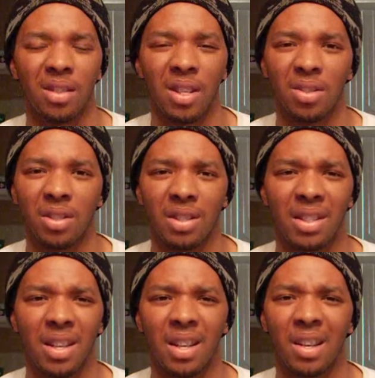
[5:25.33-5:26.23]

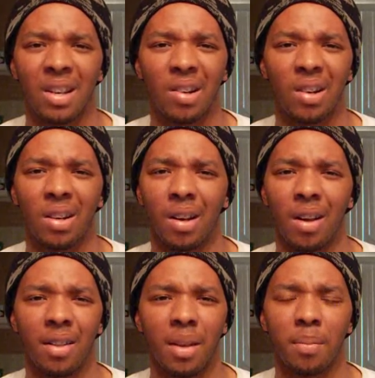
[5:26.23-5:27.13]
interesting or
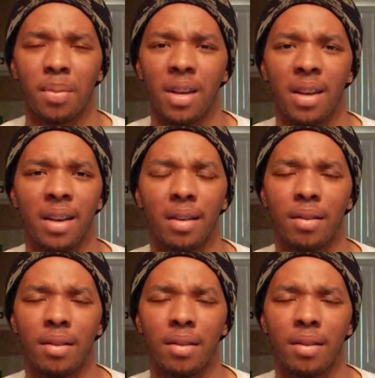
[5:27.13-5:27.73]
all that big